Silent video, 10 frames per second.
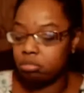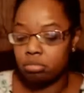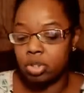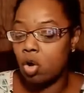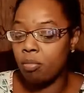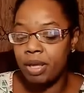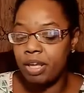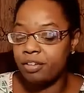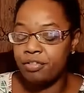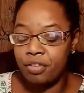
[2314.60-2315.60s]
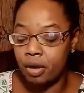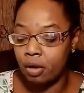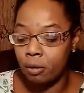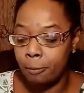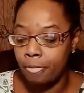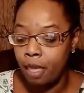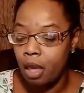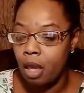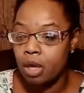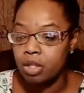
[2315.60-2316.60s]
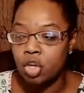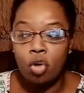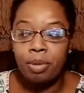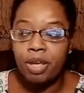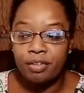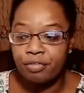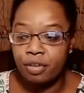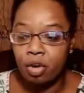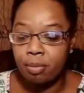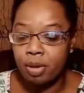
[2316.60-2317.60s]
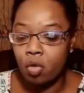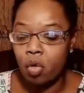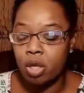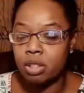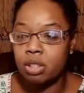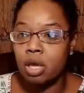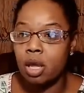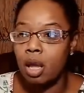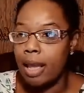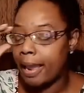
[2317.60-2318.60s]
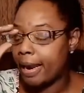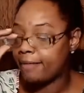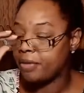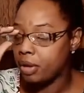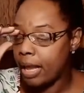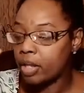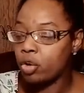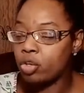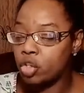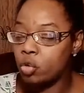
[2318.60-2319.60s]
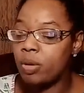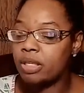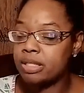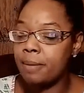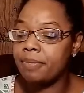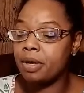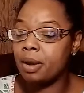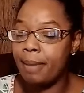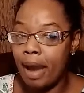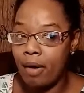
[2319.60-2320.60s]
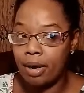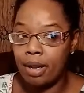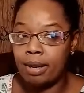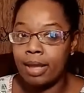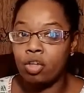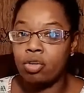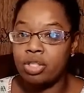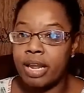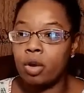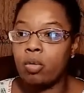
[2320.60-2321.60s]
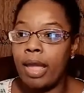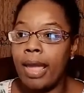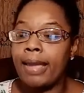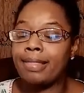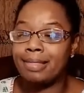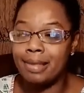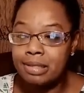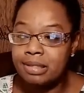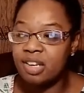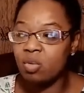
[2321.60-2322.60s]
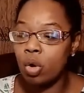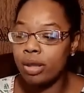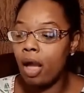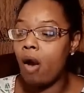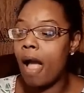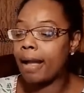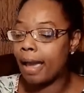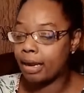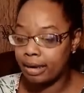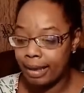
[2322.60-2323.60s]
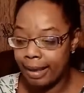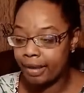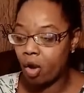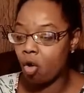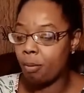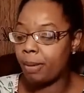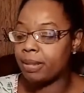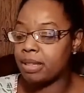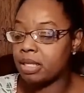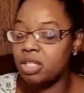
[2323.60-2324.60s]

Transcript: be in fear. Don't be in fear and I feel like you're doing something about it. Like you're saying, okay, this didn't work out. I got to let go. Maybe this didn't work